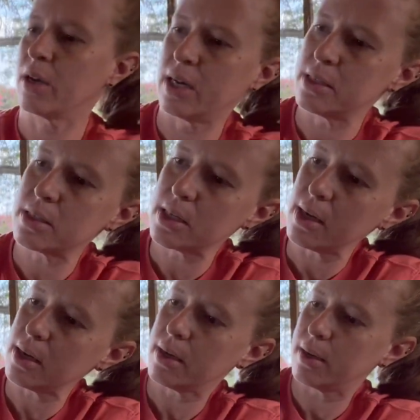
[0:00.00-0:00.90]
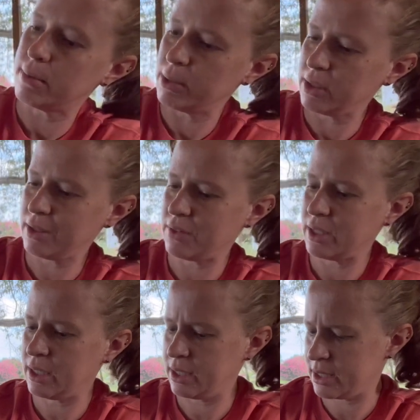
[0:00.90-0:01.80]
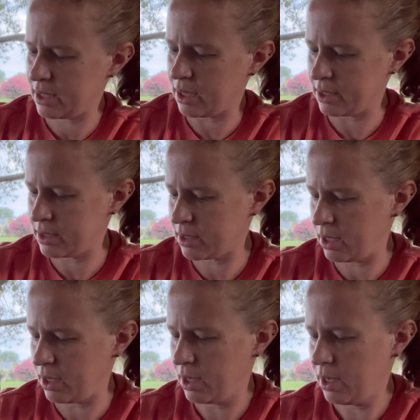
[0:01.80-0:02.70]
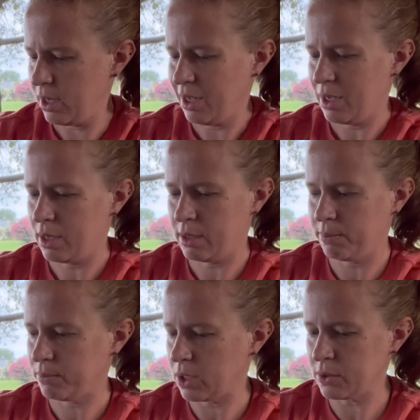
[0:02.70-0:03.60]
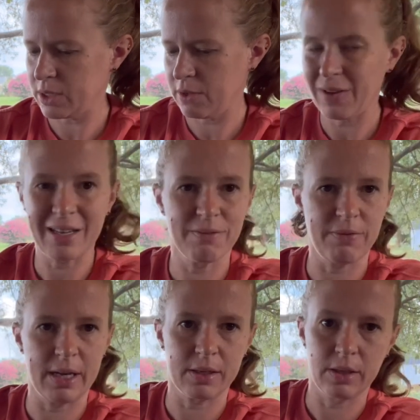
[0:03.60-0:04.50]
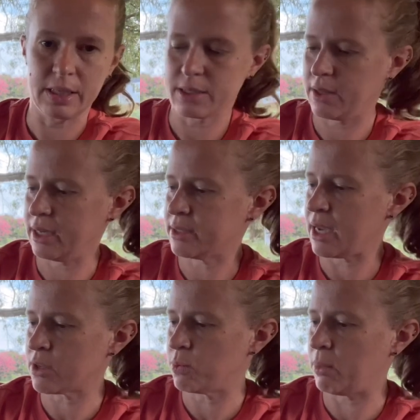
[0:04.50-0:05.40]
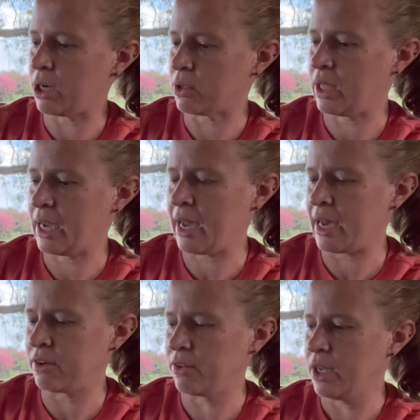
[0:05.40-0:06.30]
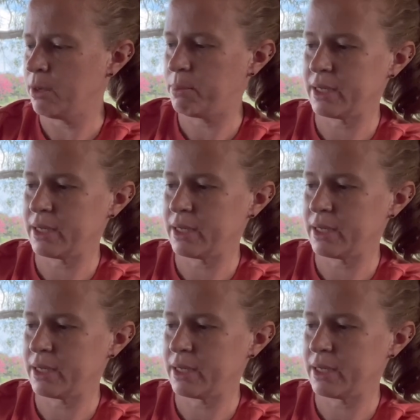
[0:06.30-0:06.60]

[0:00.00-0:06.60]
Husky, I believe, the EDC Husky. Um, I'll see if I can find a link to the exact model I have, but